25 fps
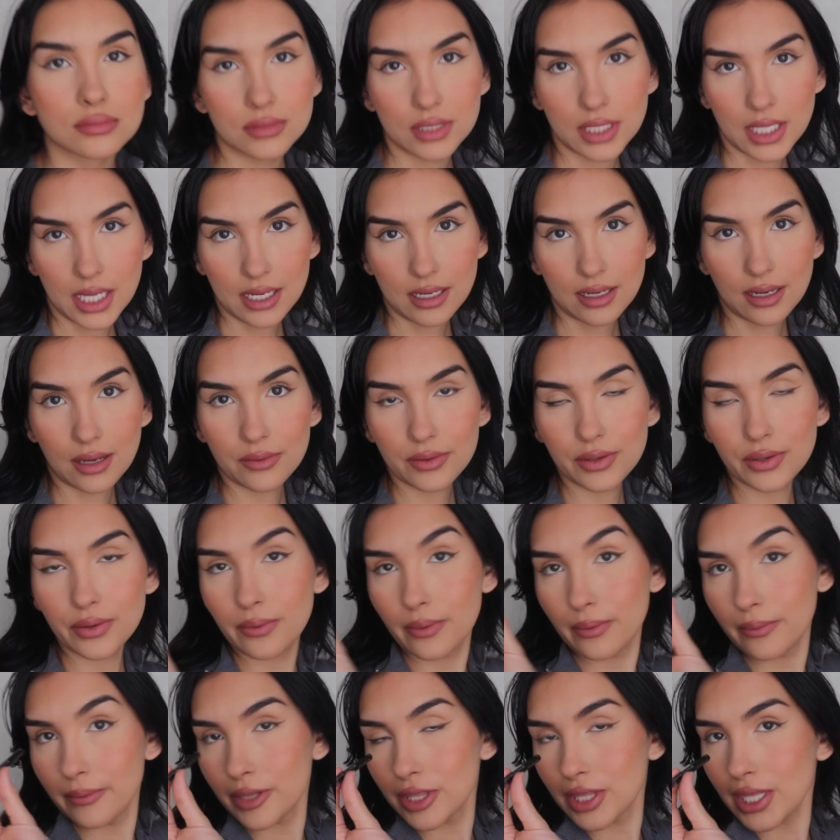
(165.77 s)
Okay, now we're
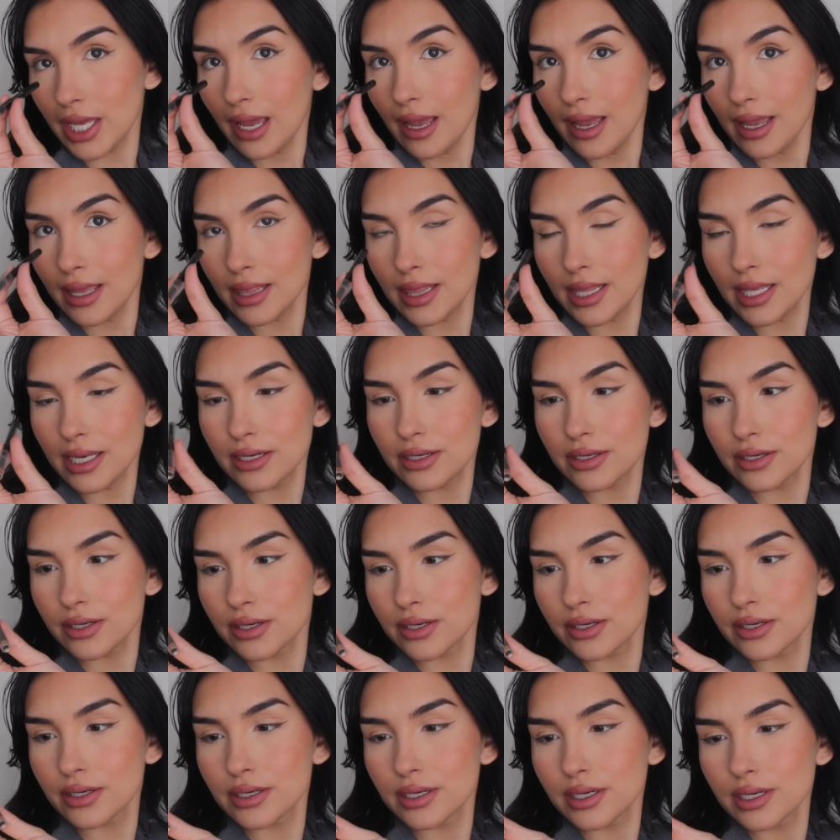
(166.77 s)
going with
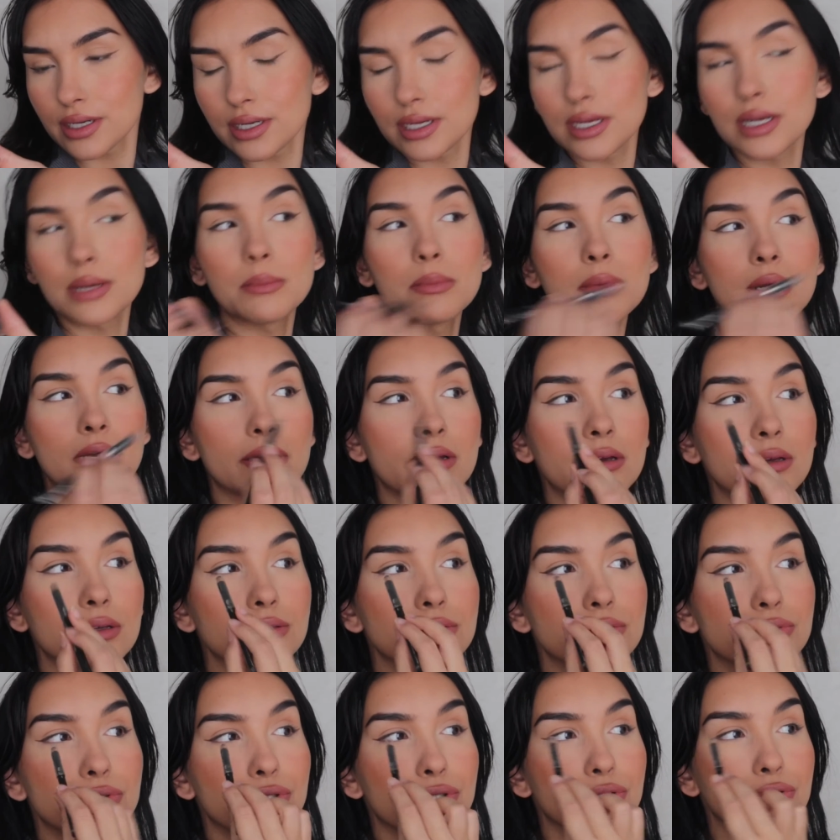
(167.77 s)
eyeliner um,
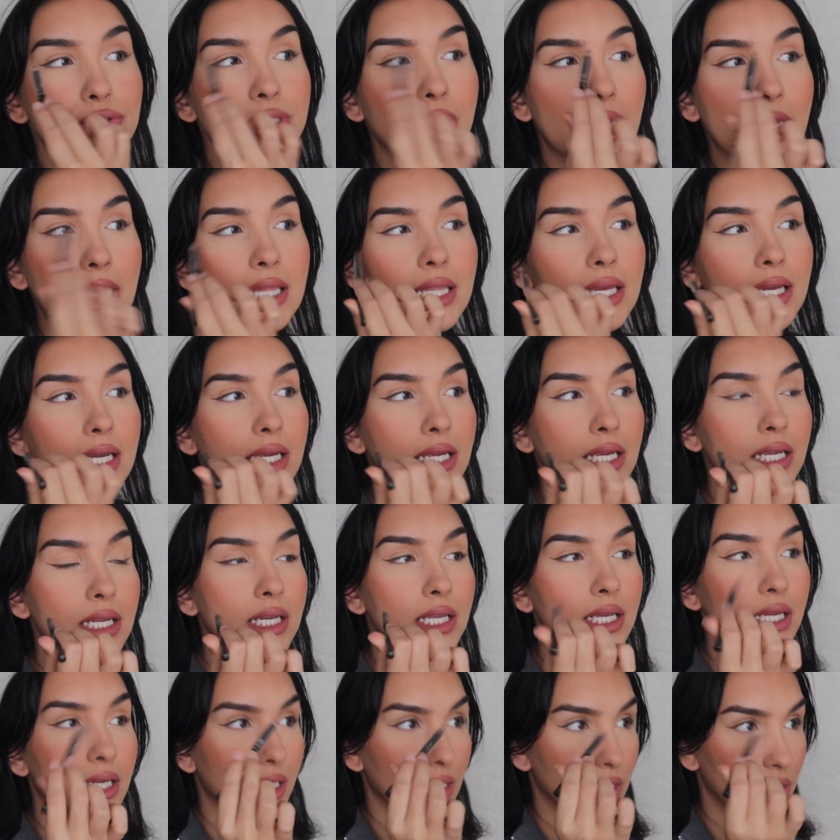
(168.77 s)
to
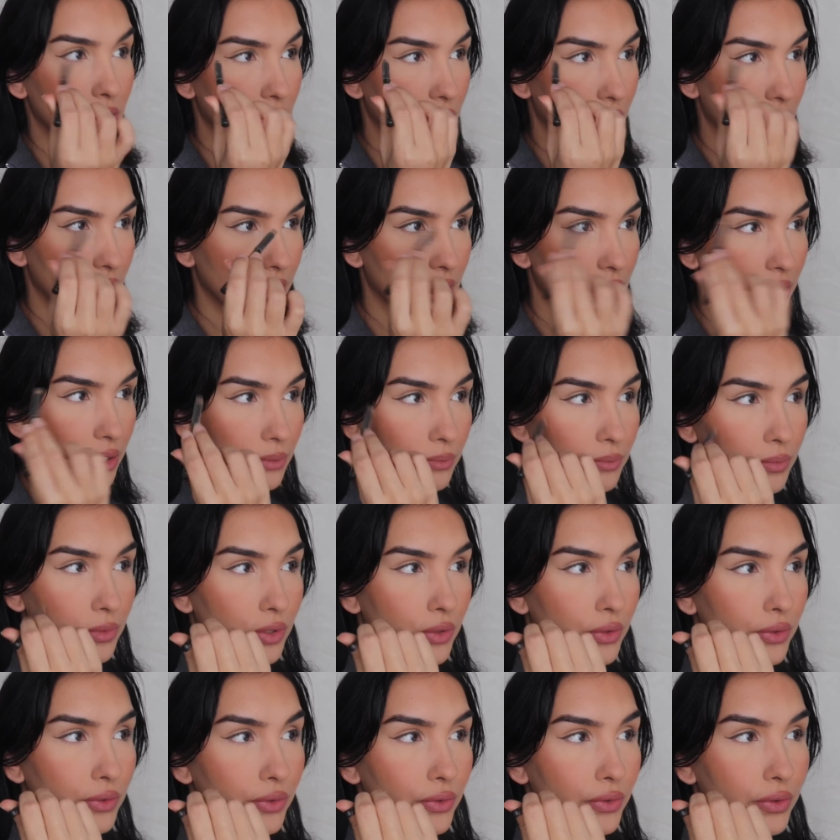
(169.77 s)
tightline and um,
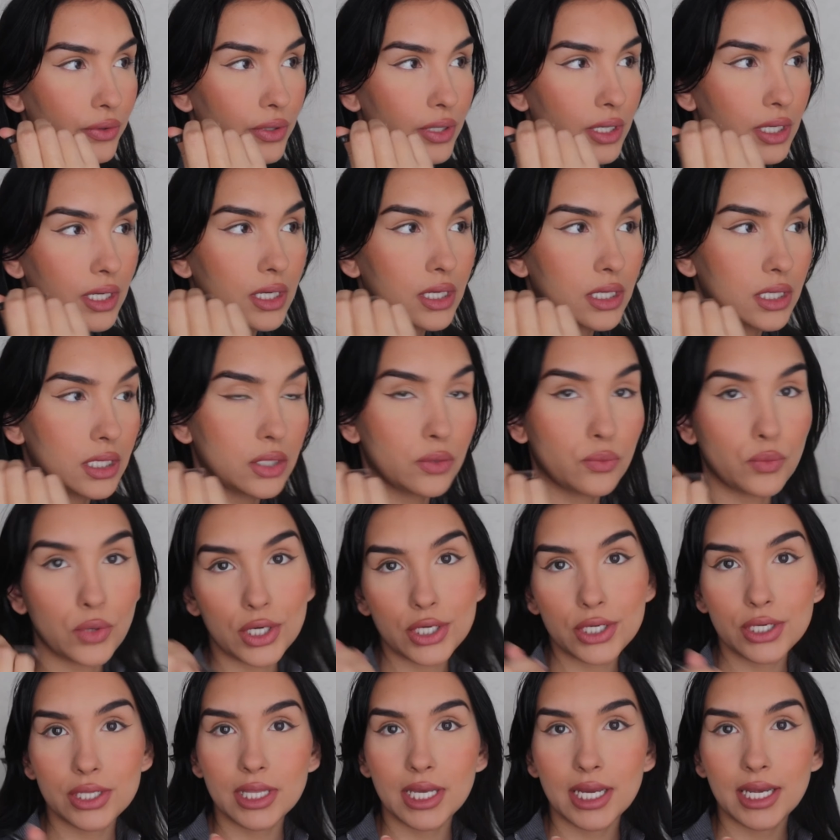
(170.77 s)
go on our
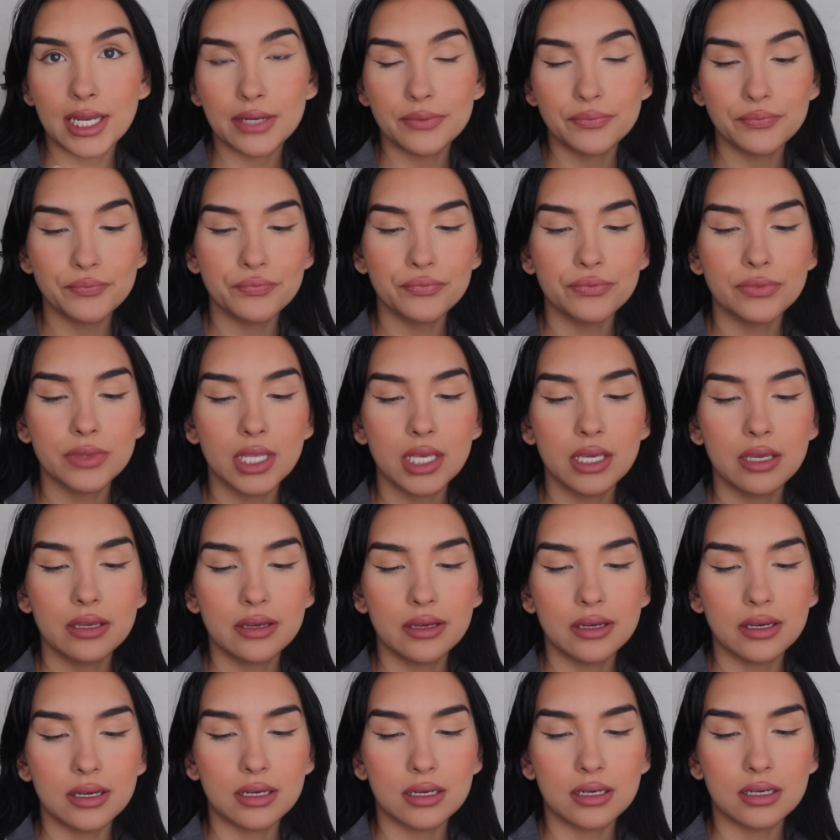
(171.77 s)
waterline.
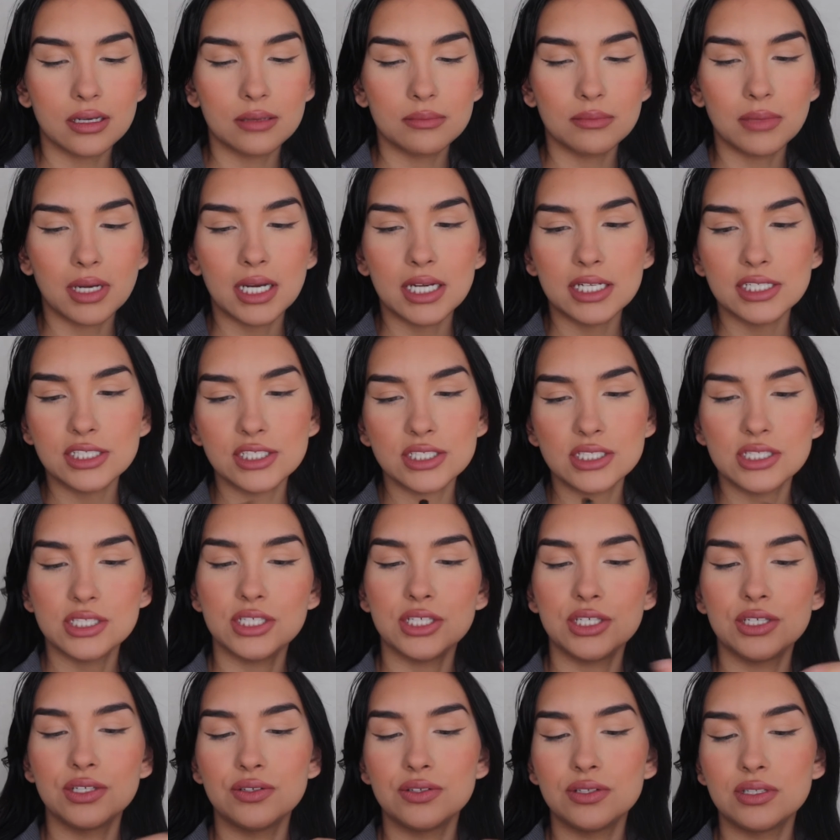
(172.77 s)
Um, I just
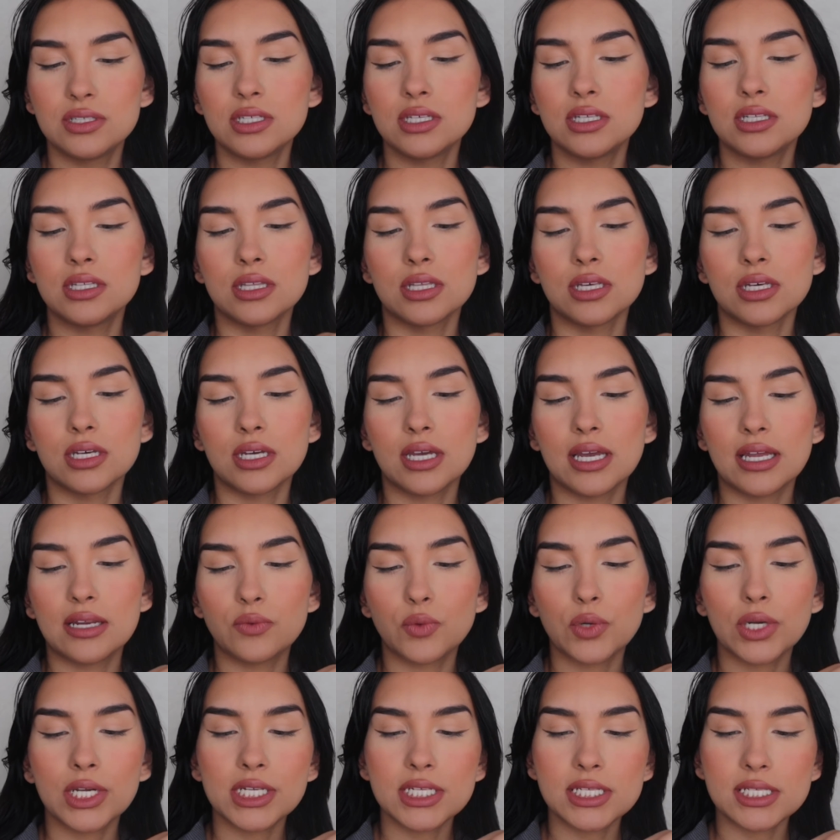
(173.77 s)
use the
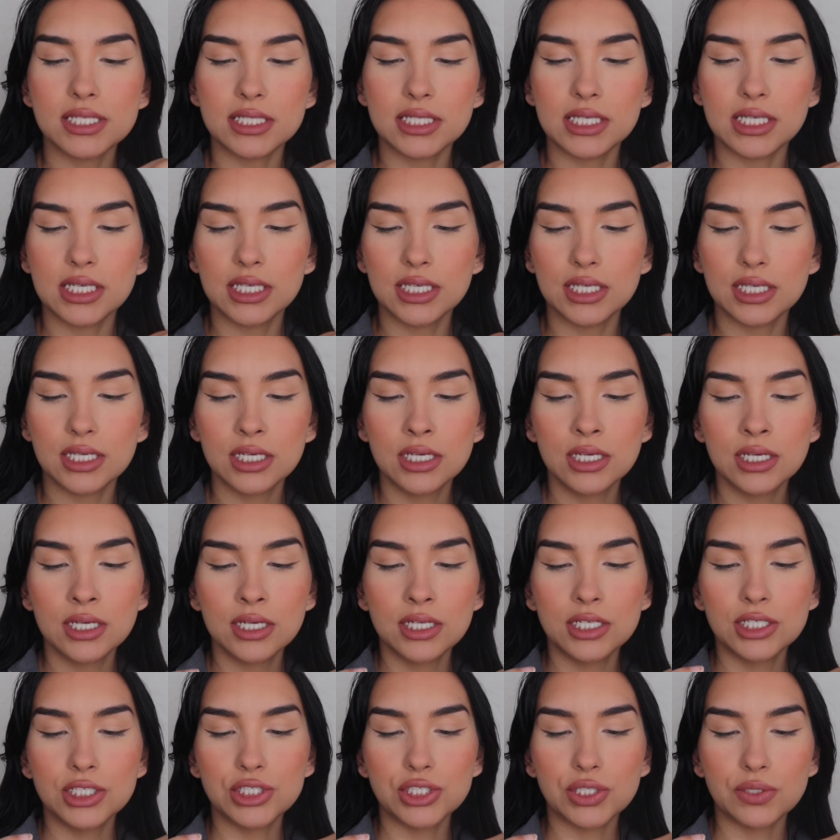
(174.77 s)
NYC
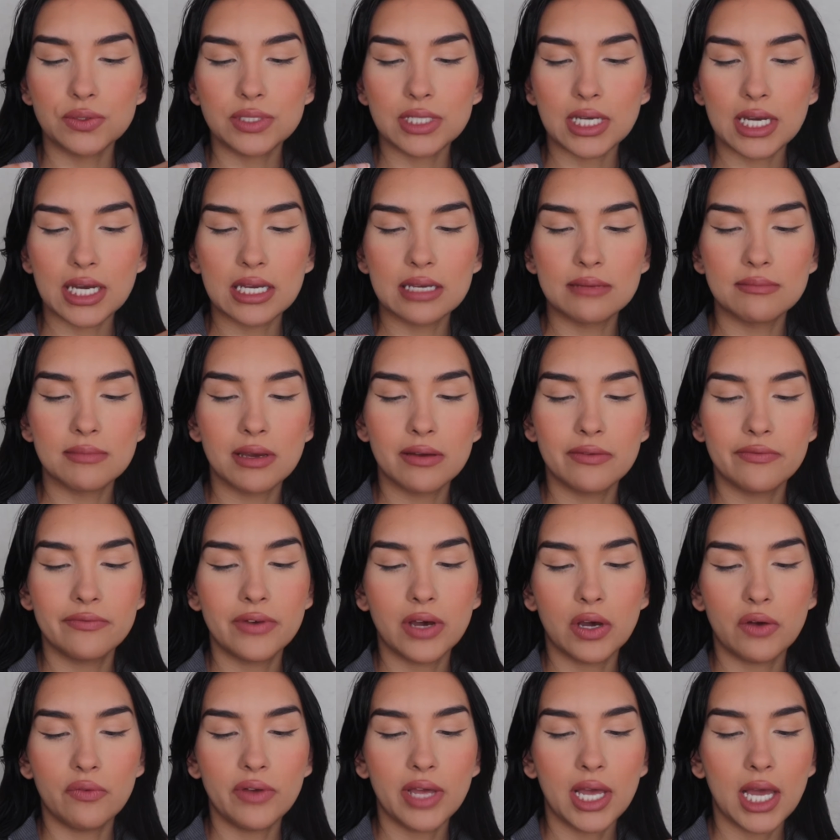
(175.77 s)
Showtime
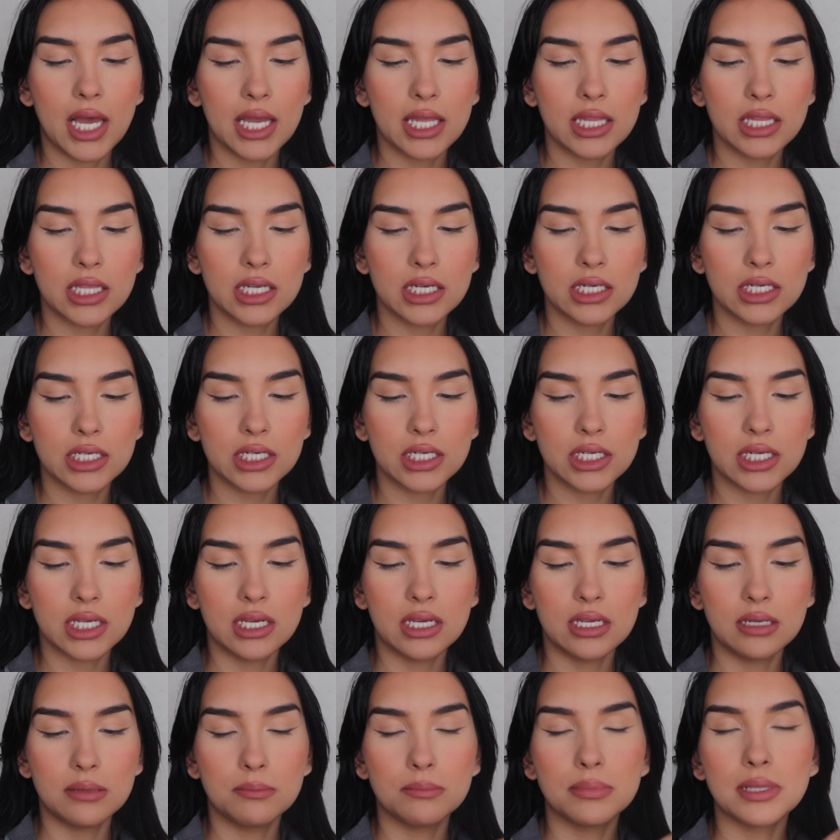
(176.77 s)
Velvet Eyeliner
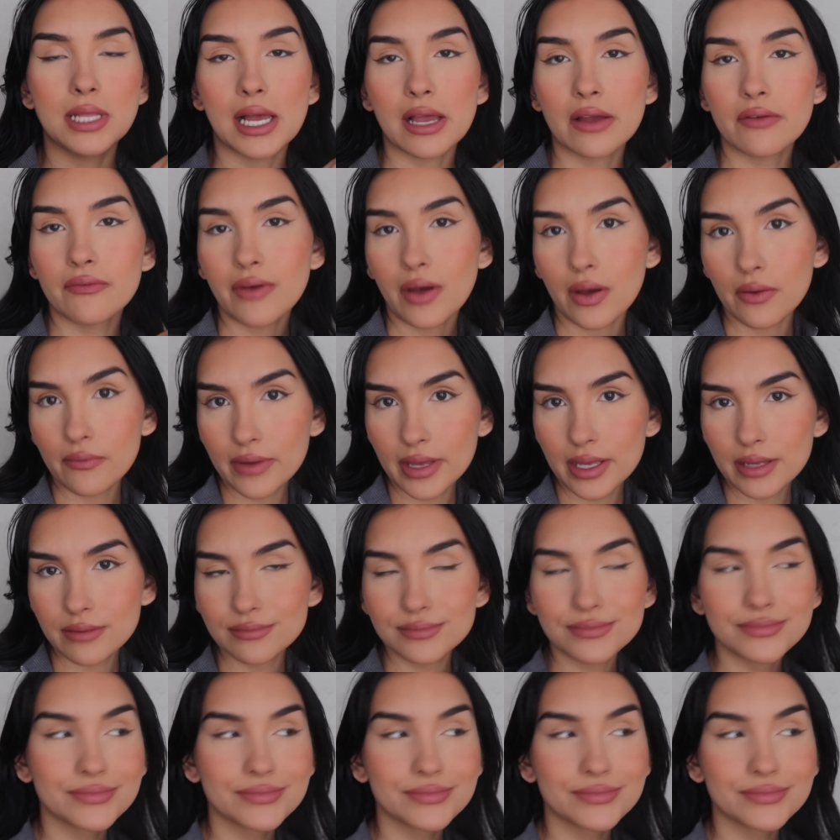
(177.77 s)
in Black Velvet.